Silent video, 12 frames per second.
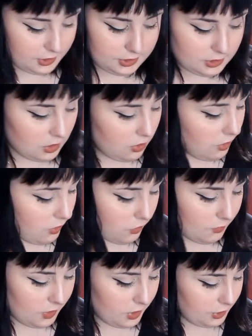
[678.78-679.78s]

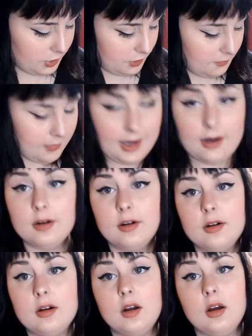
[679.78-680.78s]
so much
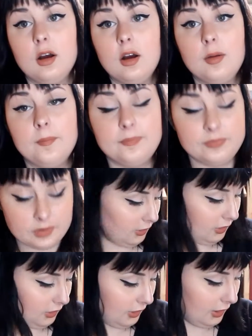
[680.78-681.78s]
better. Um,
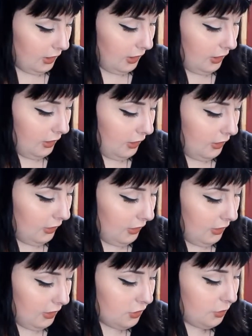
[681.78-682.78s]
they,
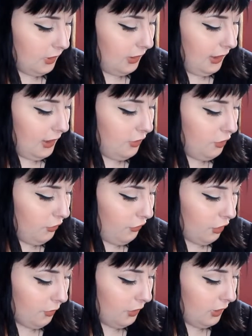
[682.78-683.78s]
it's really a new
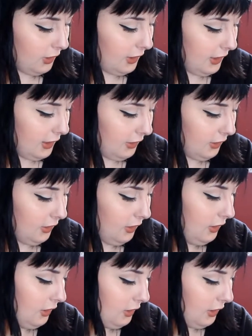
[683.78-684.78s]
formula and
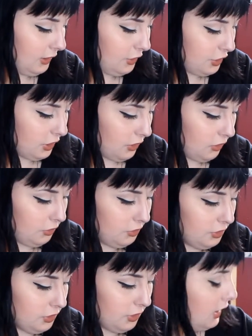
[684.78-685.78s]
it
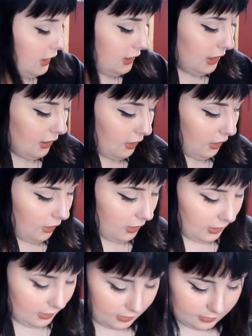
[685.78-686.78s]
shows. There are,
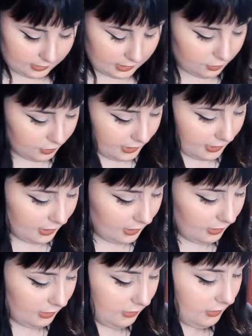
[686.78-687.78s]
they do kick
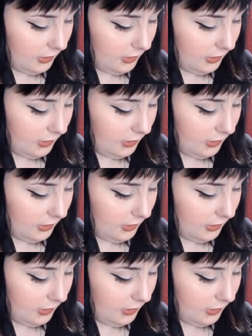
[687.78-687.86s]
off,